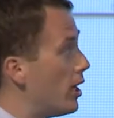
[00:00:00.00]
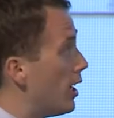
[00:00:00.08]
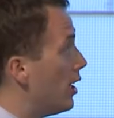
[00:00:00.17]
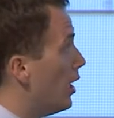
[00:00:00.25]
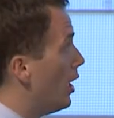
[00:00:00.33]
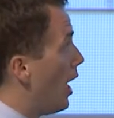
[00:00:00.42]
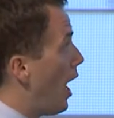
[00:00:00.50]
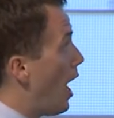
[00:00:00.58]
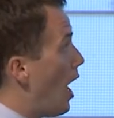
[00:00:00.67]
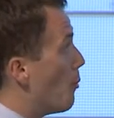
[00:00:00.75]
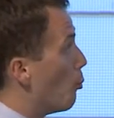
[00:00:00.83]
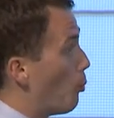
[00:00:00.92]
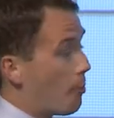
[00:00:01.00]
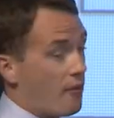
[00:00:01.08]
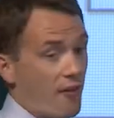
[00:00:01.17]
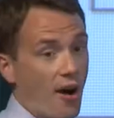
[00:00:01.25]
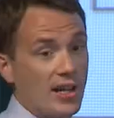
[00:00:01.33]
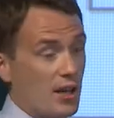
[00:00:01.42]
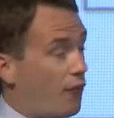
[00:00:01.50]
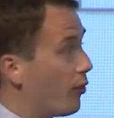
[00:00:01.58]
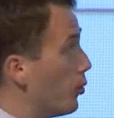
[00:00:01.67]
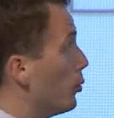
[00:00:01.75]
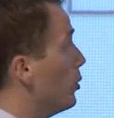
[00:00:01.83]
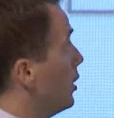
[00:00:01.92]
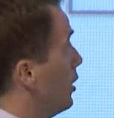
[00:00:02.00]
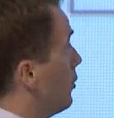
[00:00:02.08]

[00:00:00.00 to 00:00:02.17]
here would be very difficult.